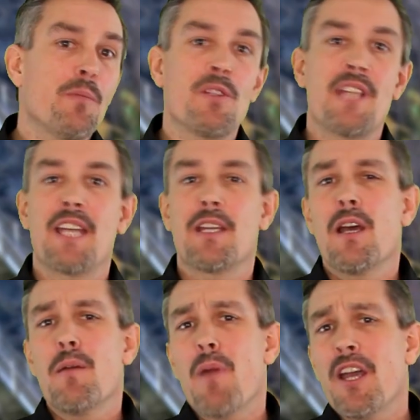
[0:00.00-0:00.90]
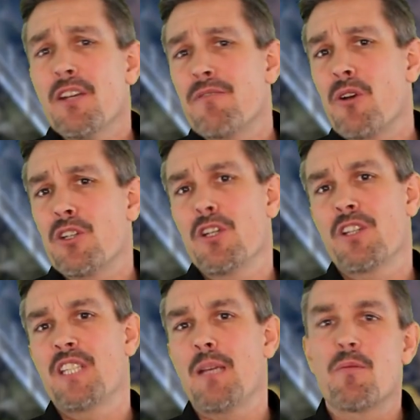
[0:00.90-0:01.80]
to present might at first
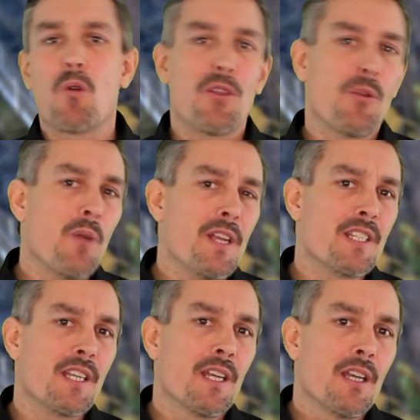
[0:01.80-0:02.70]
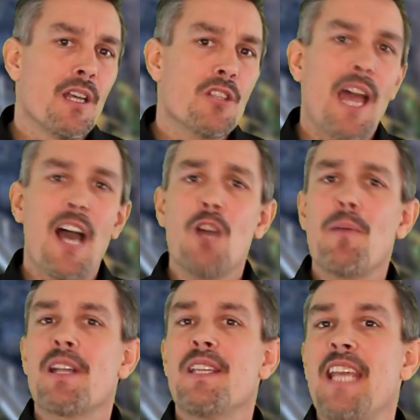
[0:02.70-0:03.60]
not seem worth the risk. So how
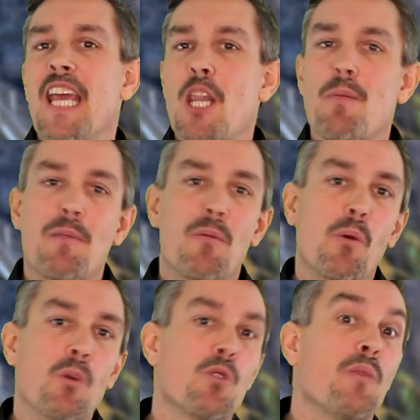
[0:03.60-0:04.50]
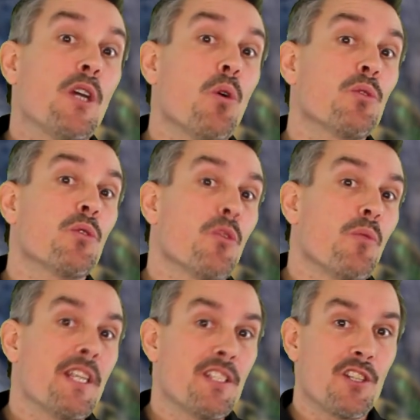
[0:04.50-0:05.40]
about at the end of my proposal we go through the
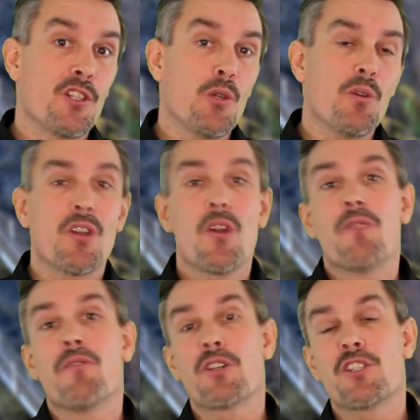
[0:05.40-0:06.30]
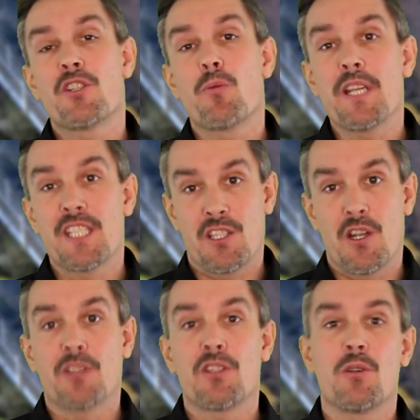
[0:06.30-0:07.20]
reasons to do it versus the reasons not to